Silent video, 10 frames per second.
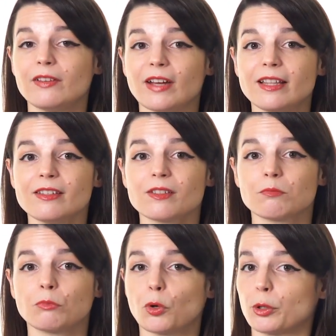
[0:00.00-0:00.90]
events,
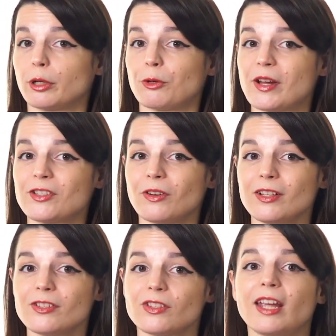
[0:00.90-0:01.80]
order in
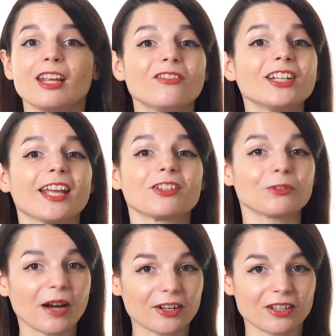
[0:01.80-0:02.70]
restaurants, and even get
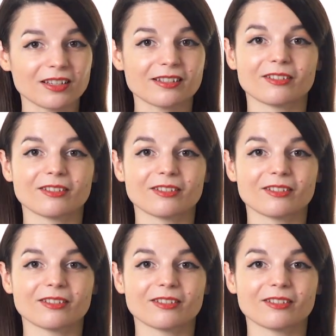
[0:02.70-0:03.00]
directions.